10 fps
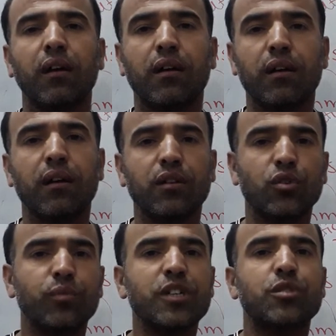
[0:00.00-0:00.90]

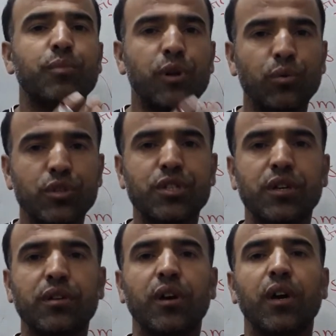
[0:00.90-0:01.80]
you must be
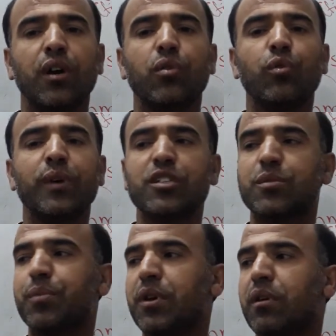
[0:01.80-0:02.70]
lucid, you
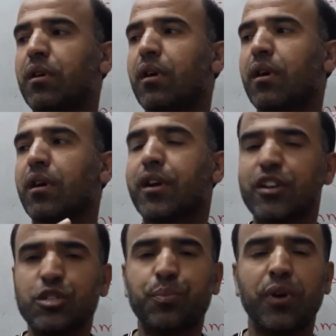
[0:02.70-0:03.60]
must be
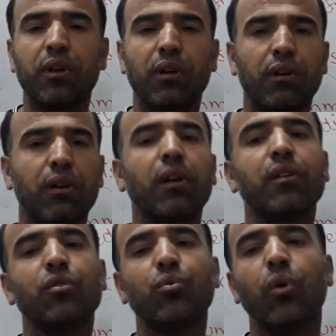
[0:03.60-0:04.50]
crispy
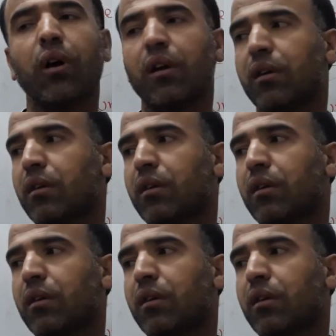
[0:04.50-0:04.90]
in your